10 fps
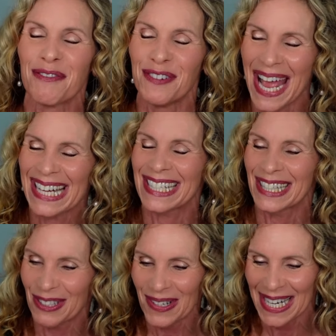
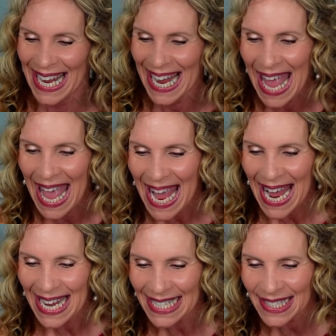Naked 3.
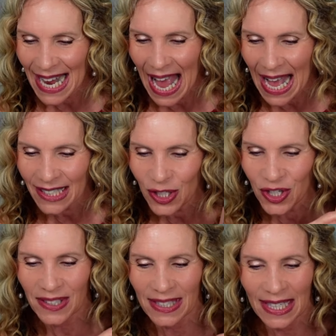It's
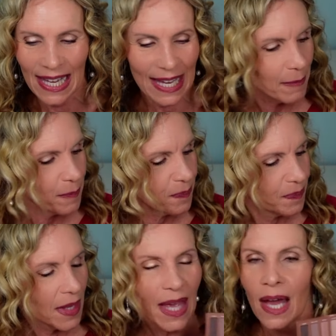actually
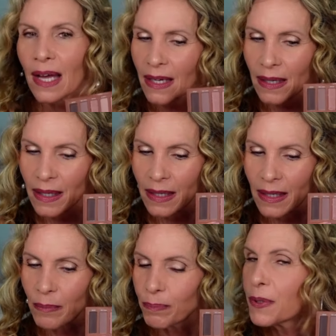
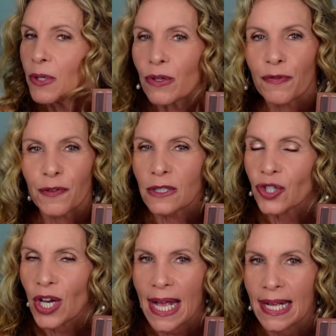beautiful
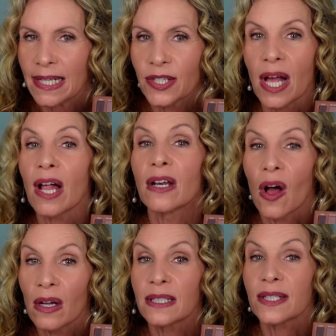shades
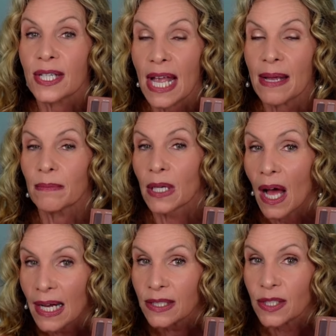along the same
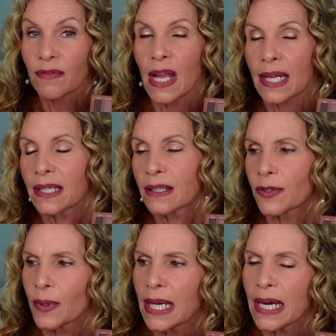lines of Naked
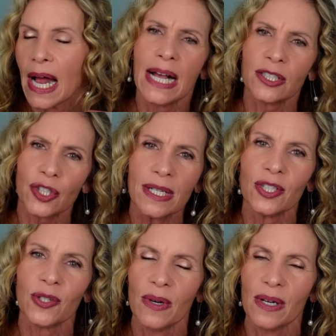3. And I actually
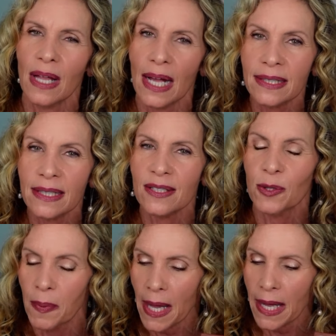sort of like this
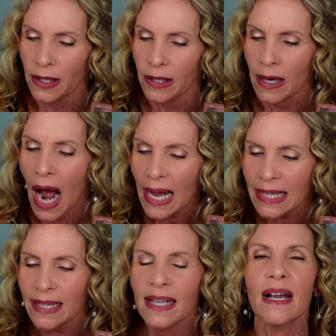better. I
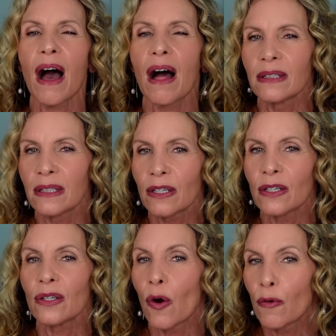get a
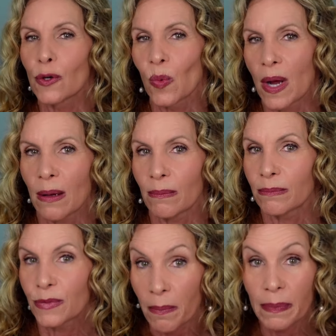little
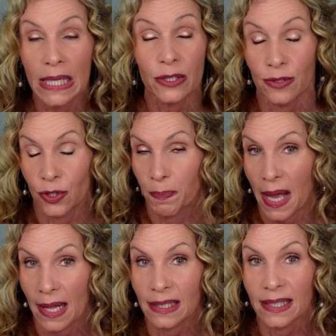overwhelmed by huge
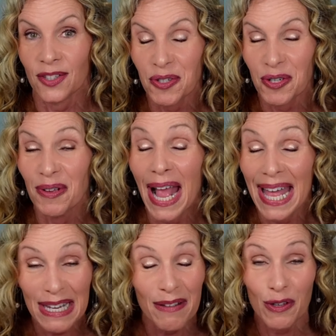palettes. Do
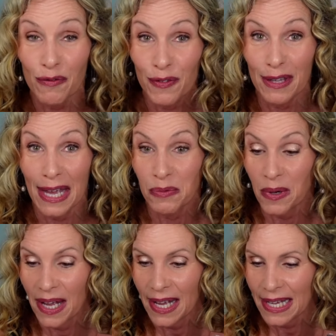any of you feel that
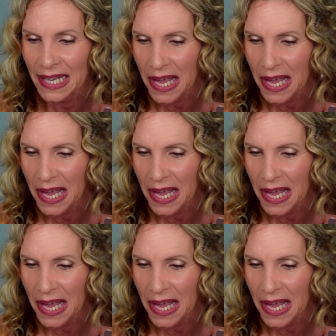way?